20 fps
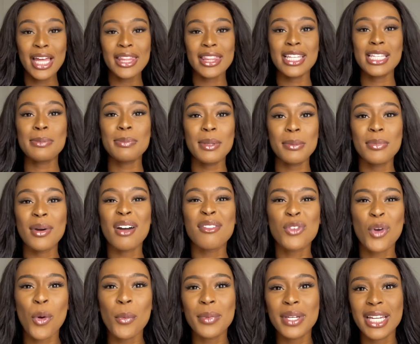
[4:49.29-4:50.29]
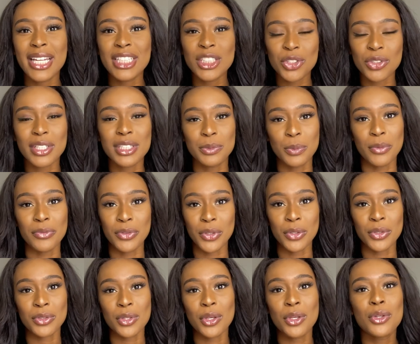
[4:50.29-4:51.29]
these people have common interests with
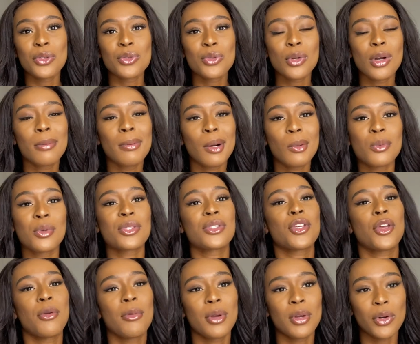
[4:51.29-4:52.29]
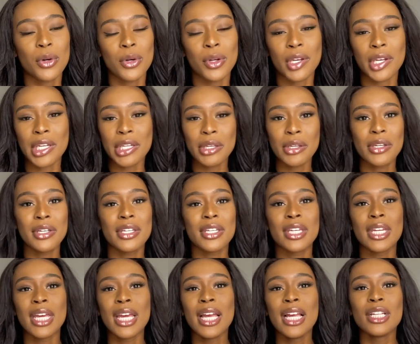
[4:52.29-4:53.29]
you, so you can talk about what's going on, you
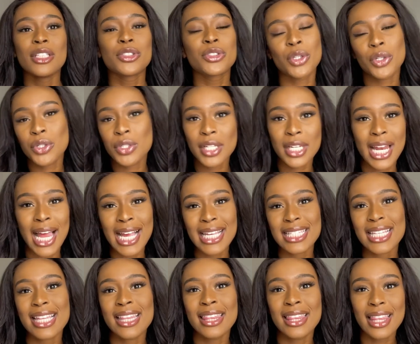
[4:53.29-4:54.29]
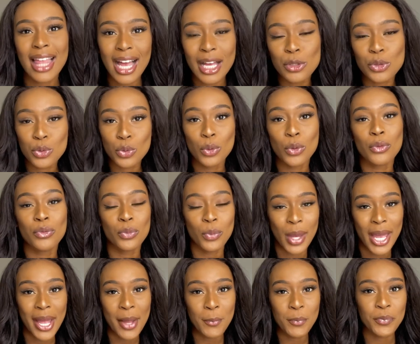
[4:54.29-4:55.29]
can socialize in that sort of
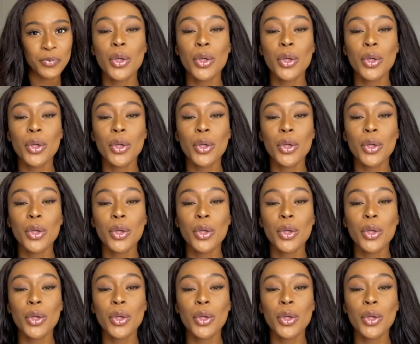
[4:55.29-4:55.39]
way.